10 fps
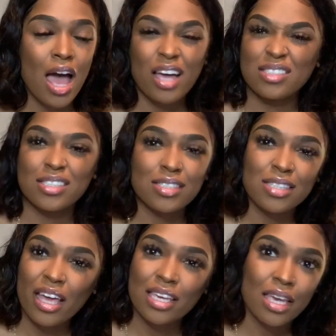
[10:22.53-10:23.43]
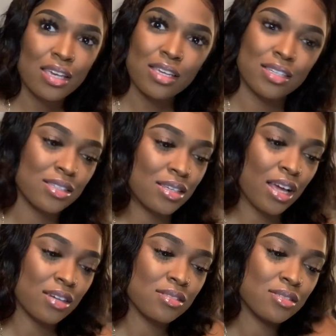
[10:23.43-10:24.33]
I can't.
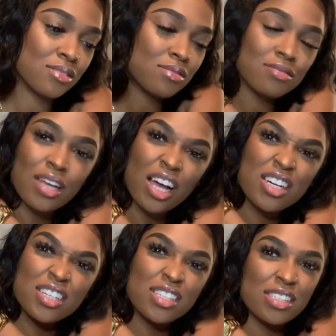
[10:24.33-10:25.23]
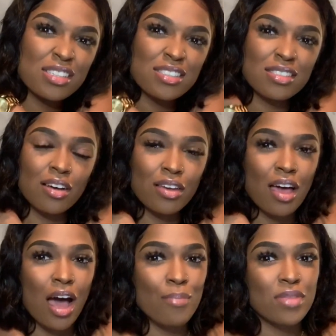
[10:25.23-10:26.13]
I couldn't. So
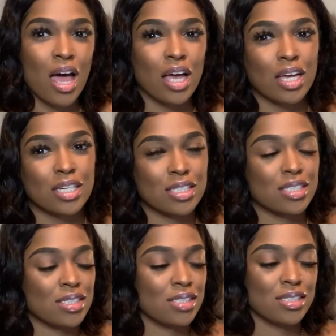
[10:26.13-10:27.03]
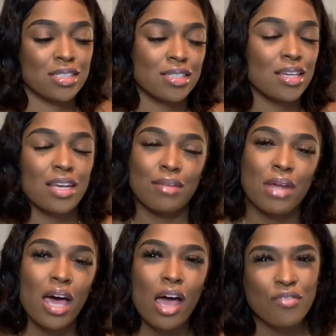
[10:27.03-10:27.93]
yeah, I'm not
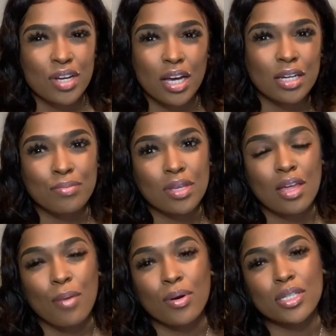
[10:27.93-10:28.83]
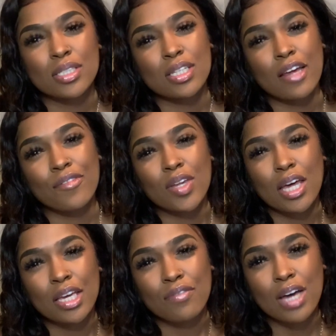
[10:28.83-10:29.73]
ever gonna be that person. I feel
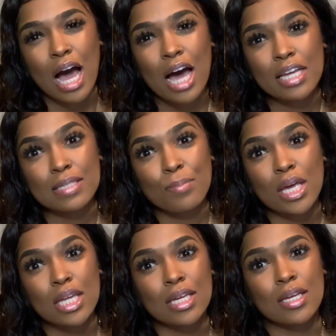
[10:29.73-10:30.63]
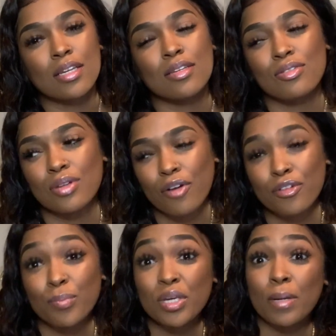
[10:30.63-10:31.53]
like if God has made it,
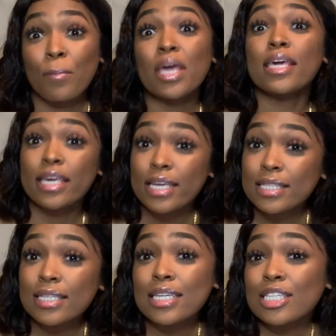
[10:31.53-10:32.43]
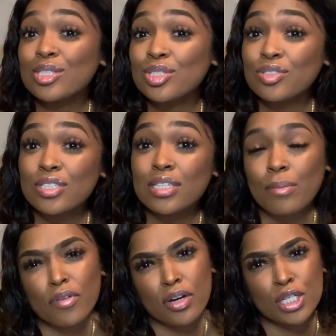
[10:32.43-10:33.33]
for me to make it in the industry,
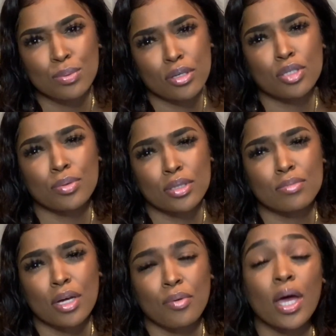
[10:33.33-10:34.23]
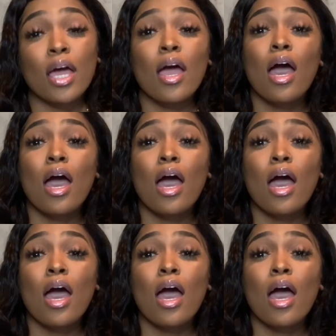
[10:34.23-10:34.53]
I'm a very spiritual person, by the way.